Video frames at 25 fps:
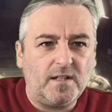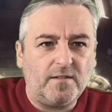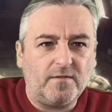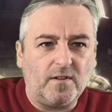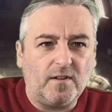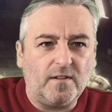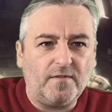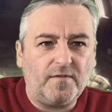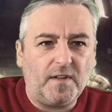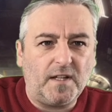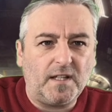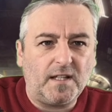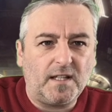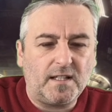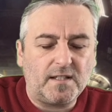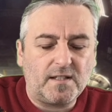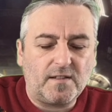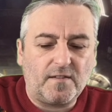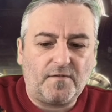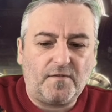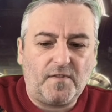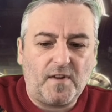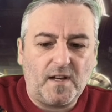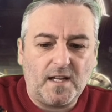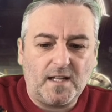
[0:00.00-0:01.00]
I think that's a
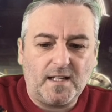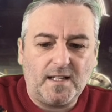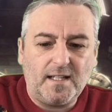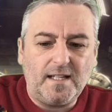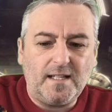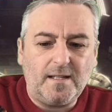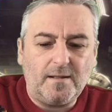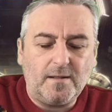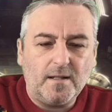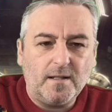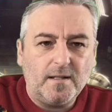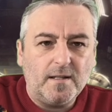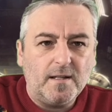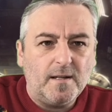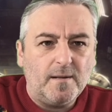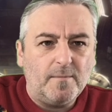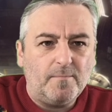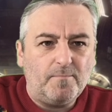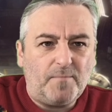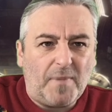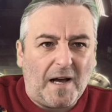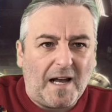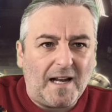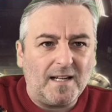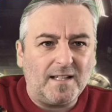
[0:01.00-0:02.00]
fairly
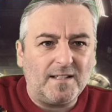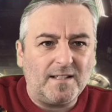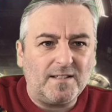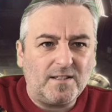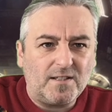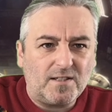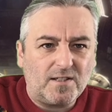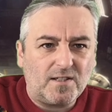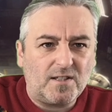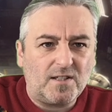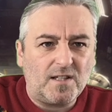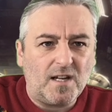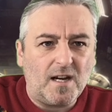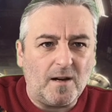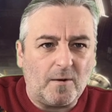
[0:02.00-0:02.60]
balanced ship.